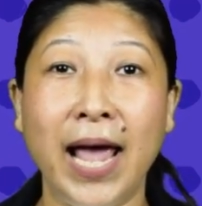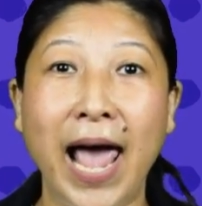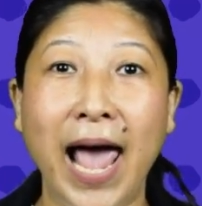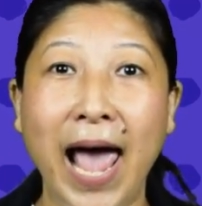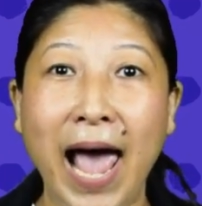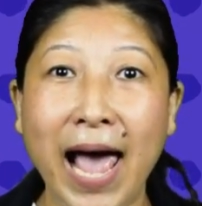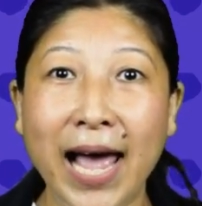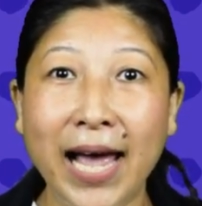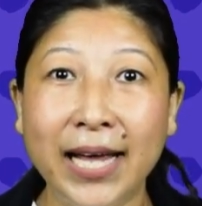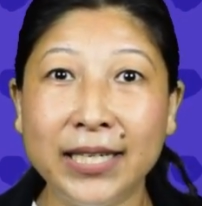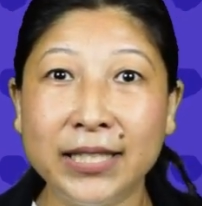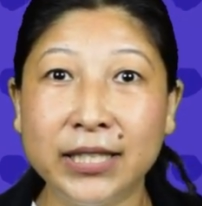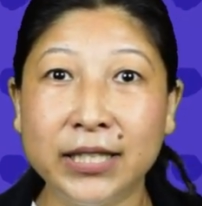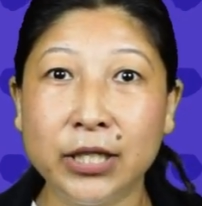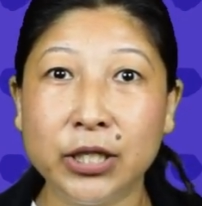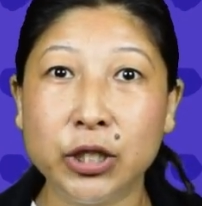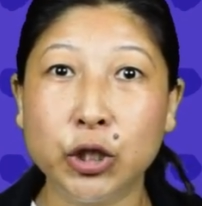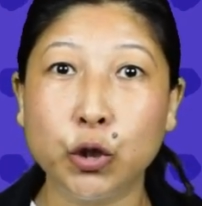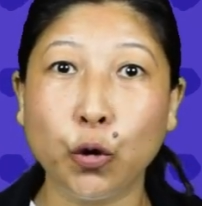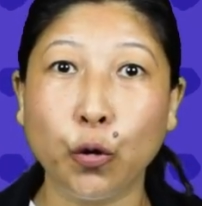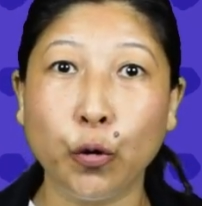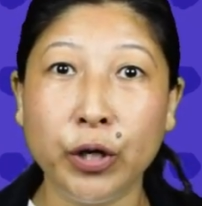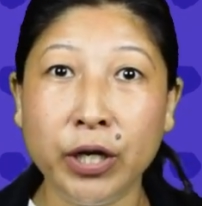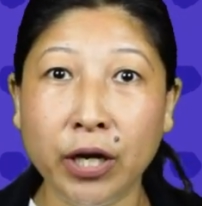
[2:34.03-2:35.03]
As the
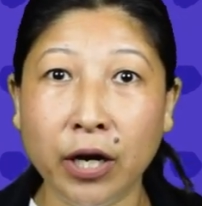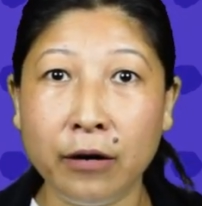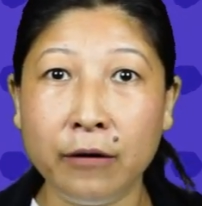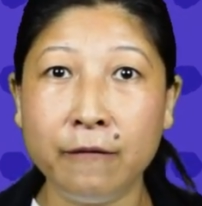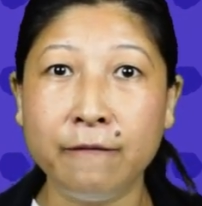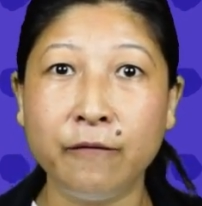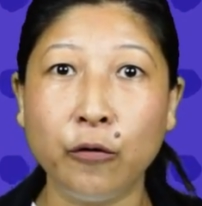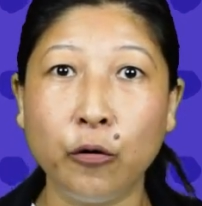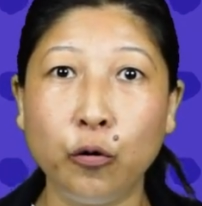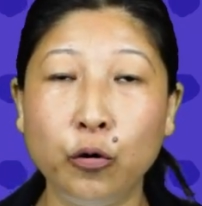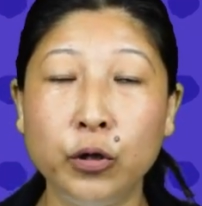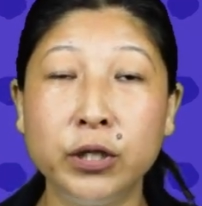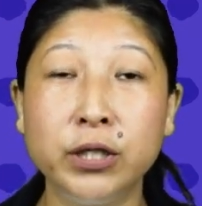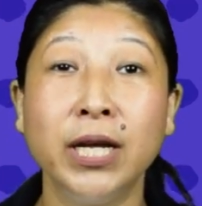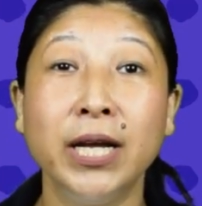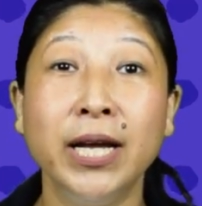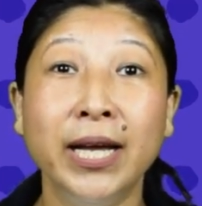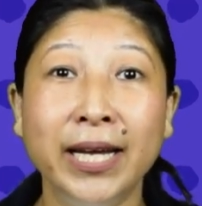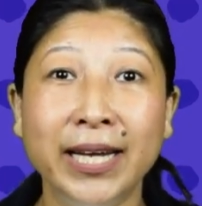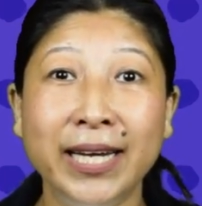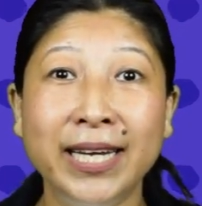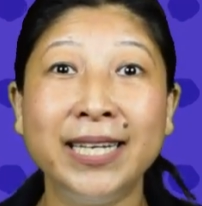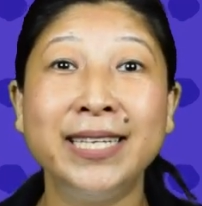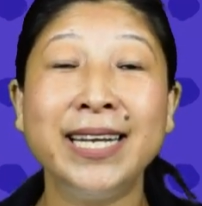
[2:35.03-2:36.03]
story unfolds,
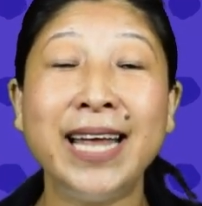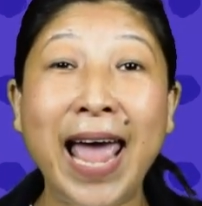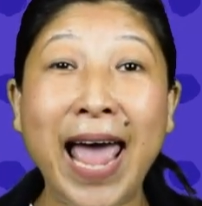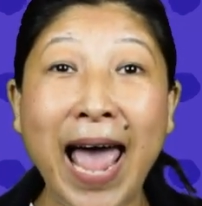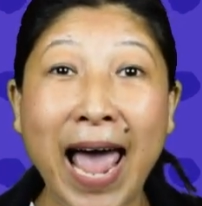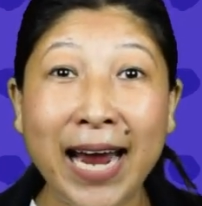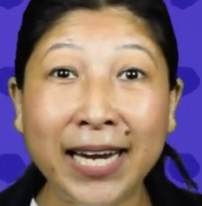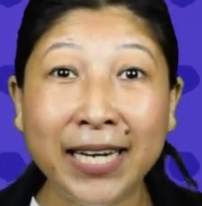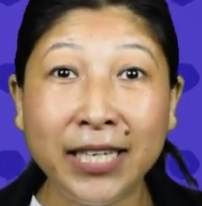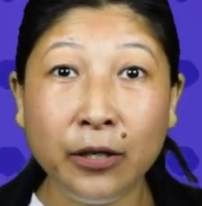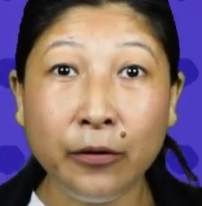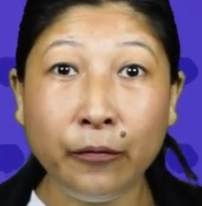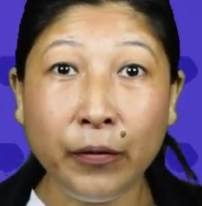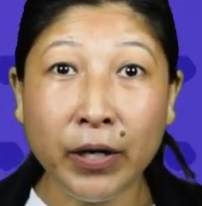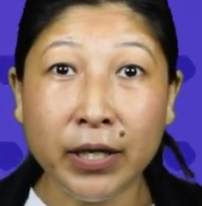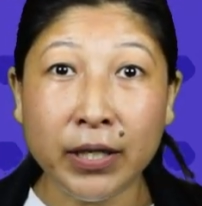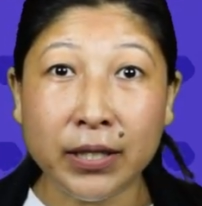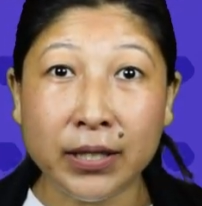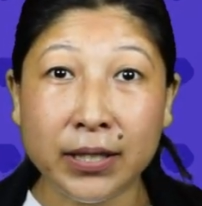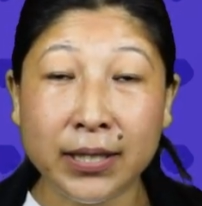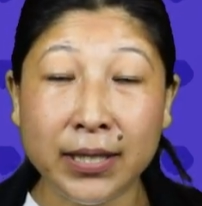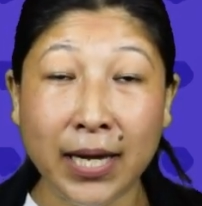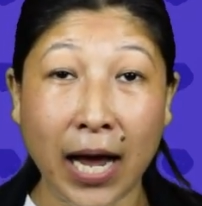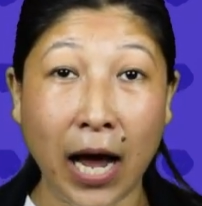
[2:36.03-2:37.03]
it
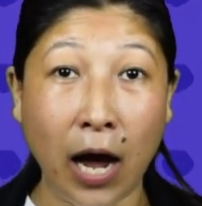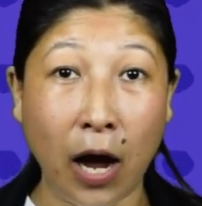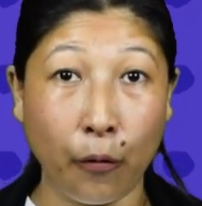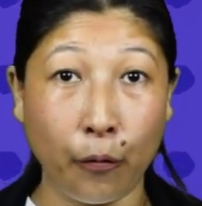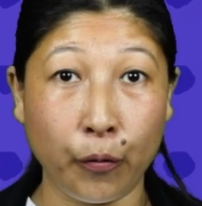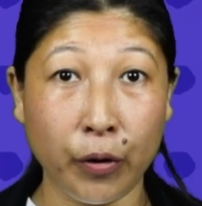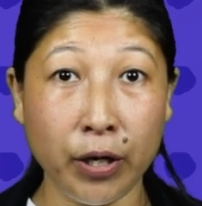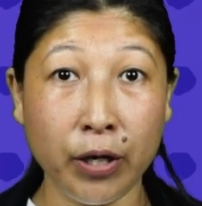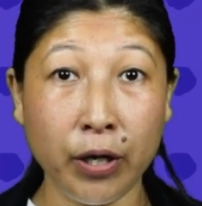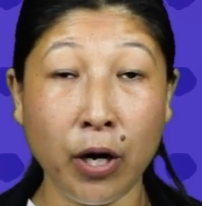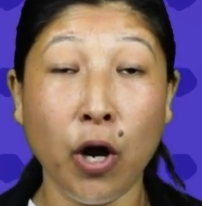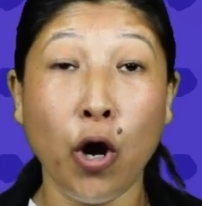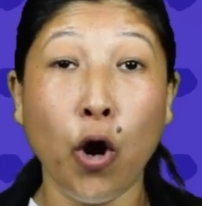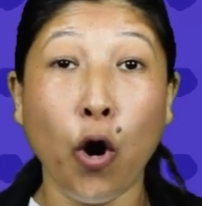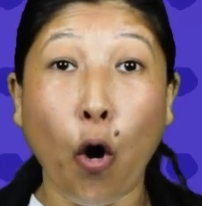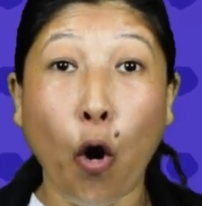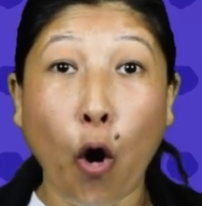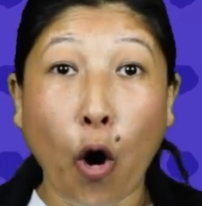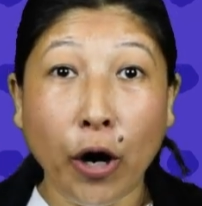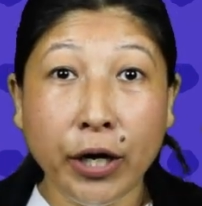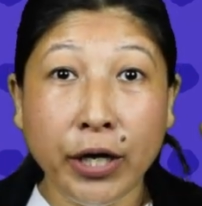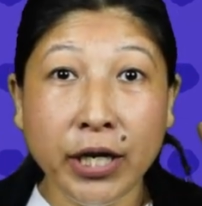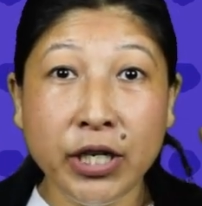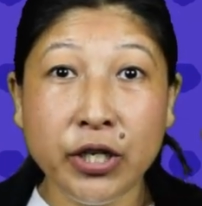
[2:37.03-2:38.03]
activates our
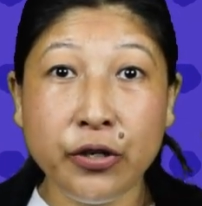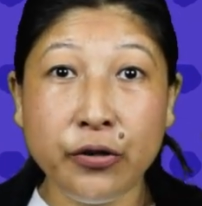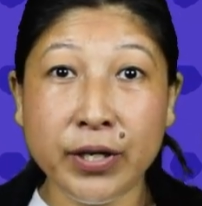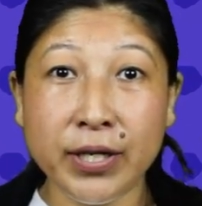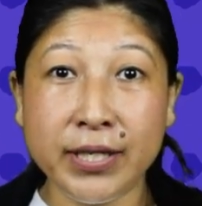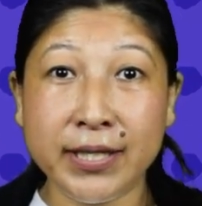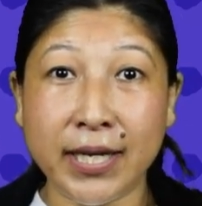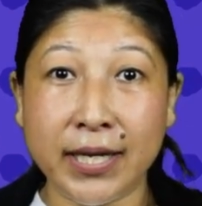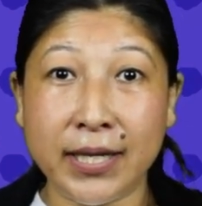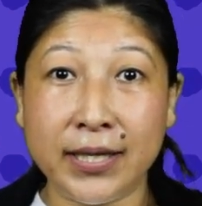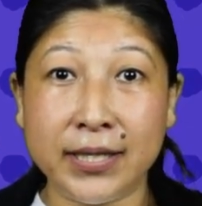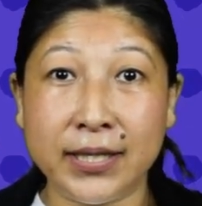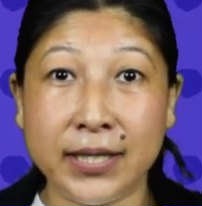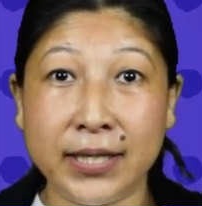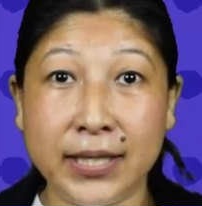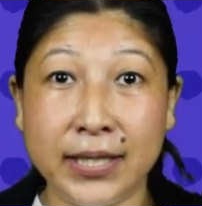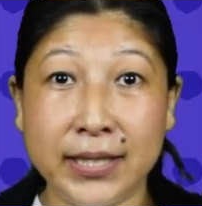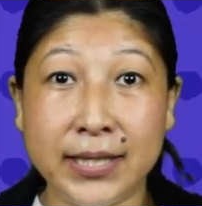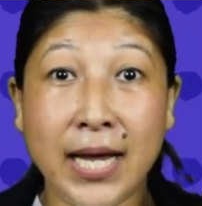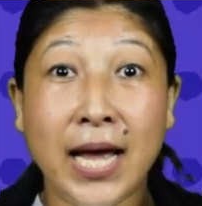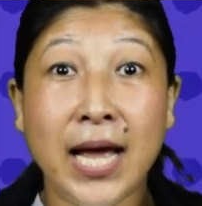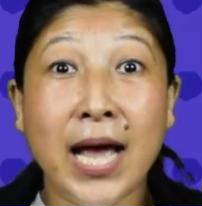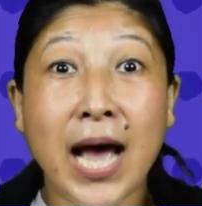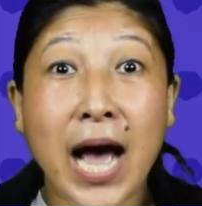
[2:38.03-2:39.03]
auditory
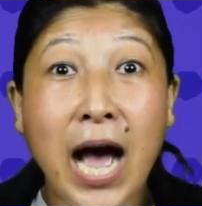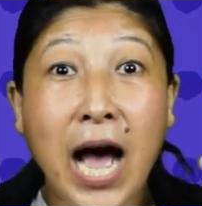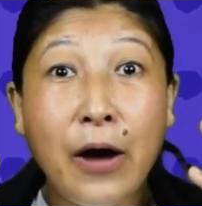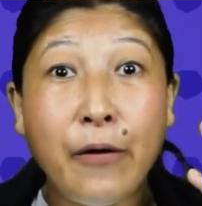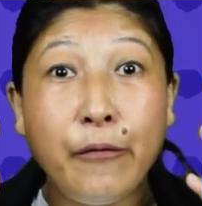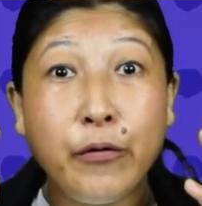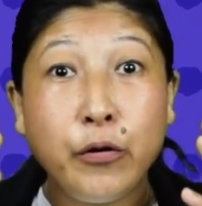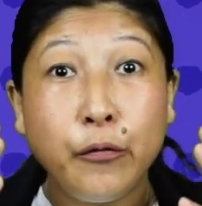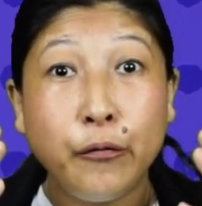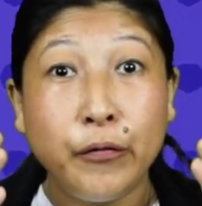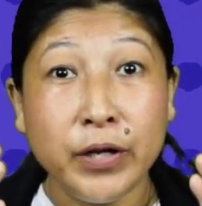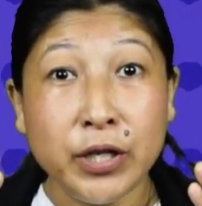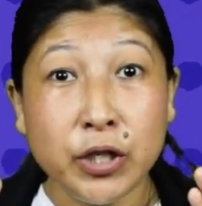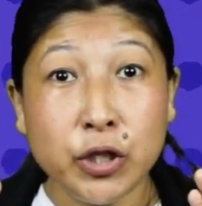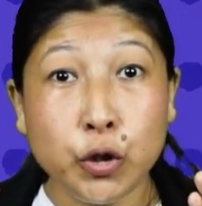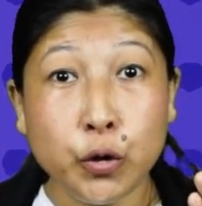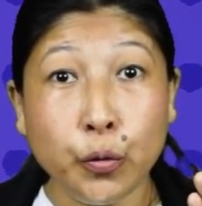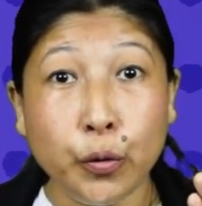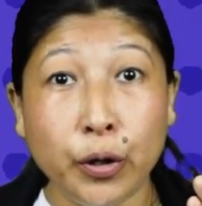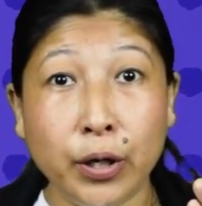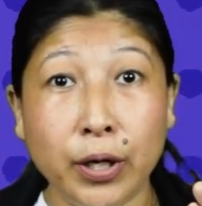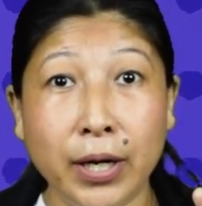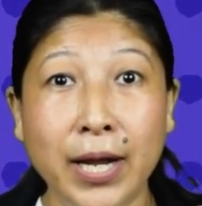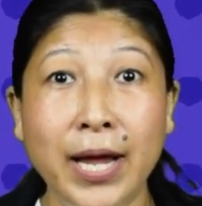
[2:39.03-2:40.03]
senses, our
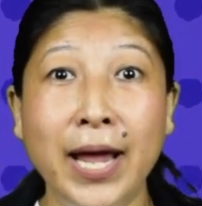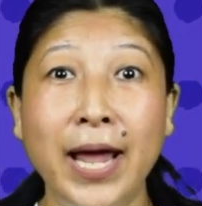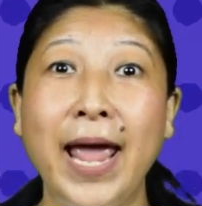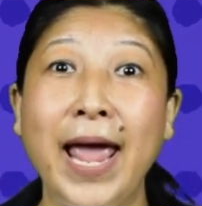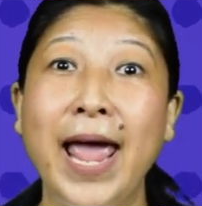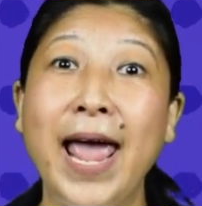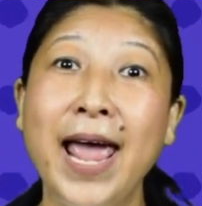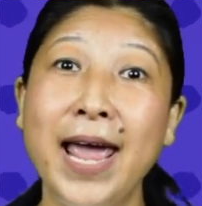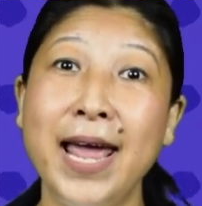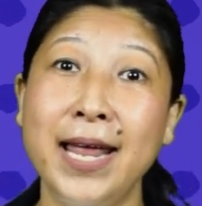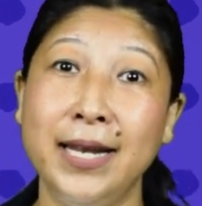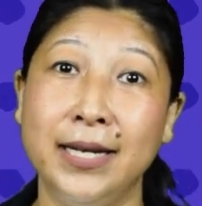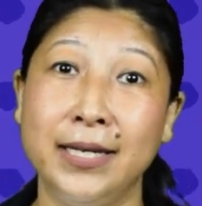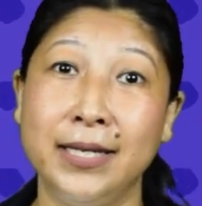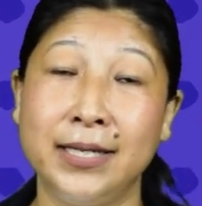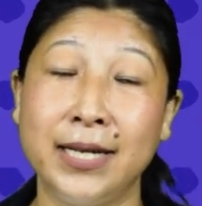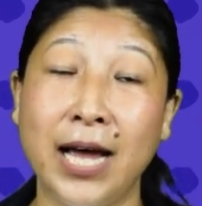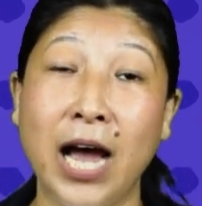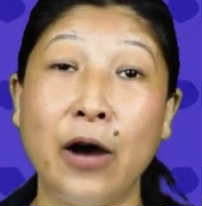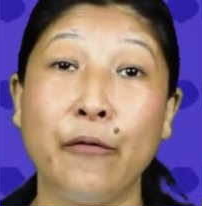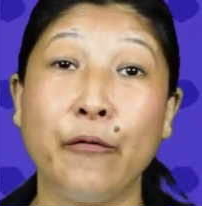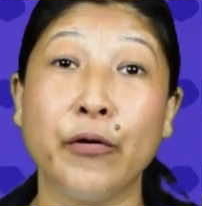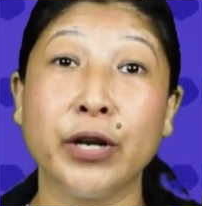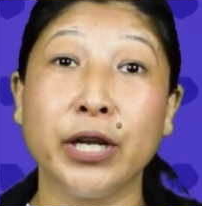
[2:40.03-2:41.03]
visual and
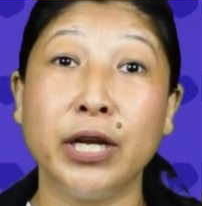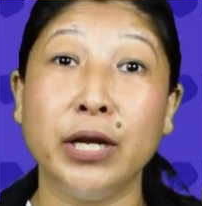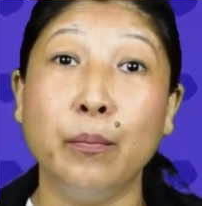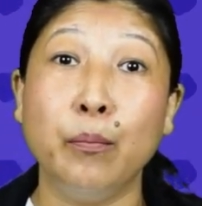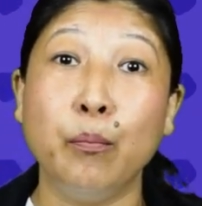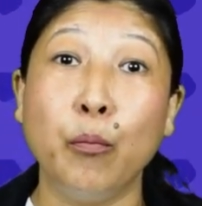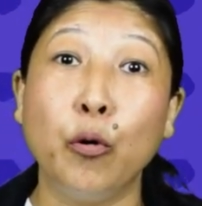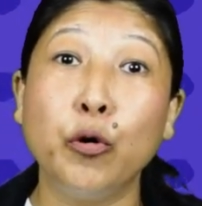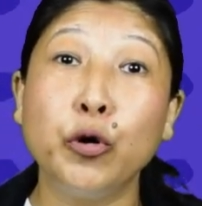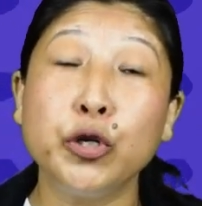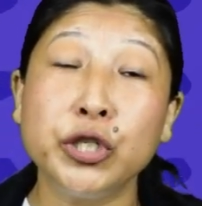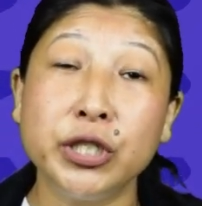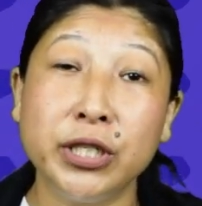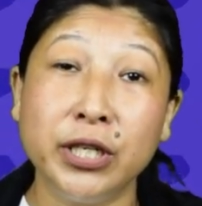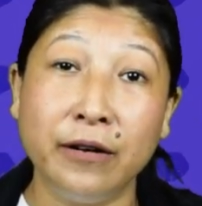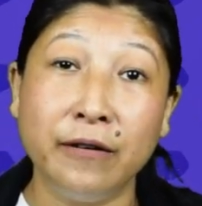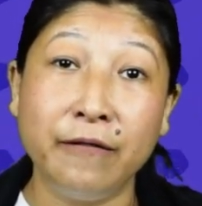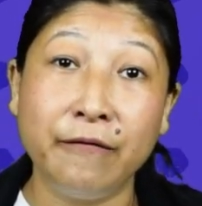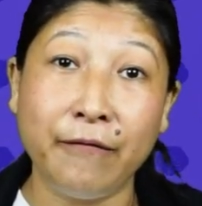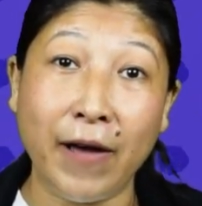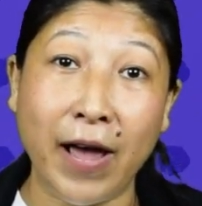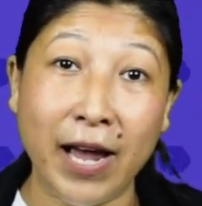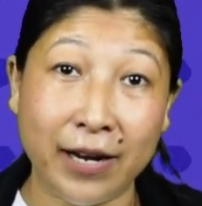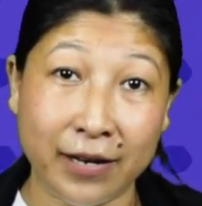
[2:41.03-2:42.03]
our emotional
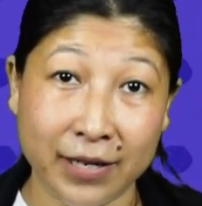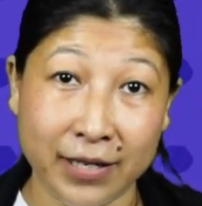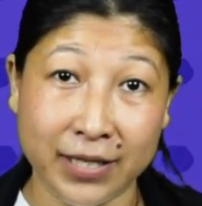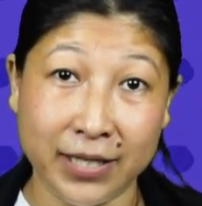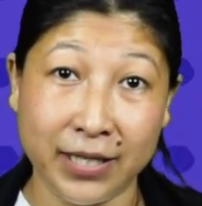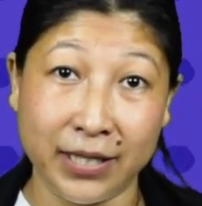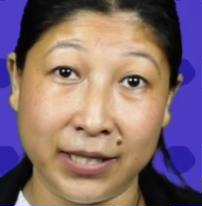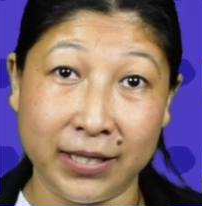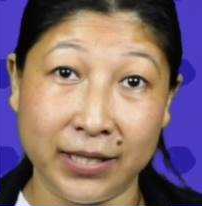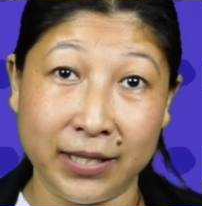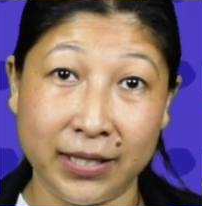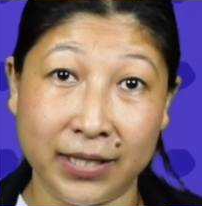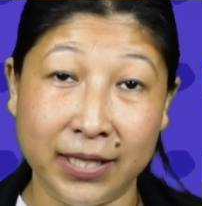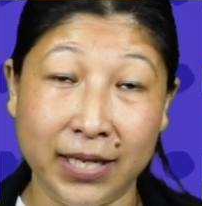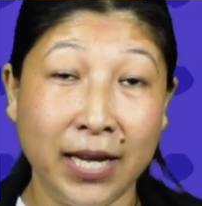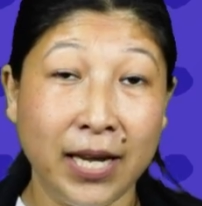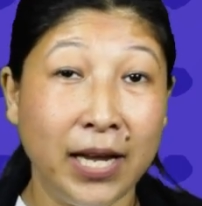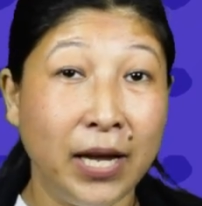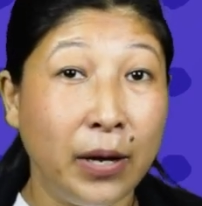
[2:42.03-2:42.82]
faculties,